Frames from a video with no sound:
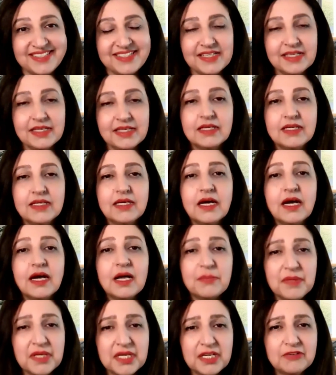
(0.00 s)
is,
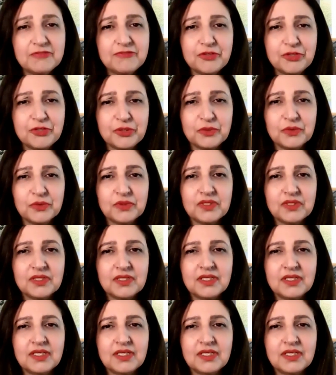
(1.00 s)
"I'm here for you.